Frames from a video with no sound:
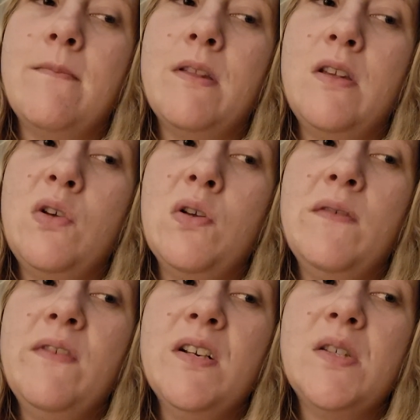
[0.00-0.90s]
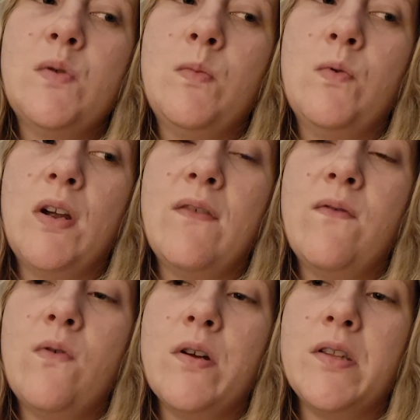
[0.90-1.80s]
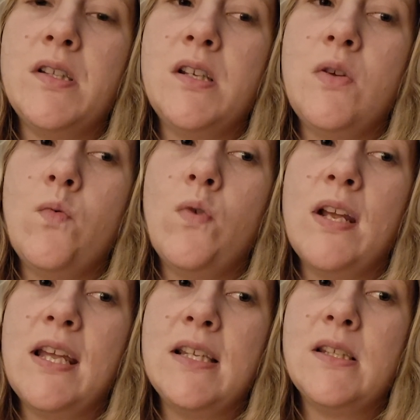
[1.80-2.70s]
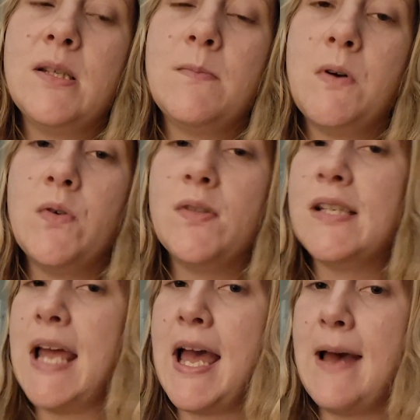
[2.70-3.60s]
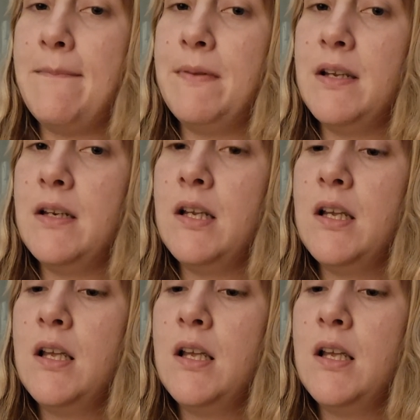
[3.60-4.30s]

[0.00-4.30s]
but the universe will bring forth to you what is supposed to happen.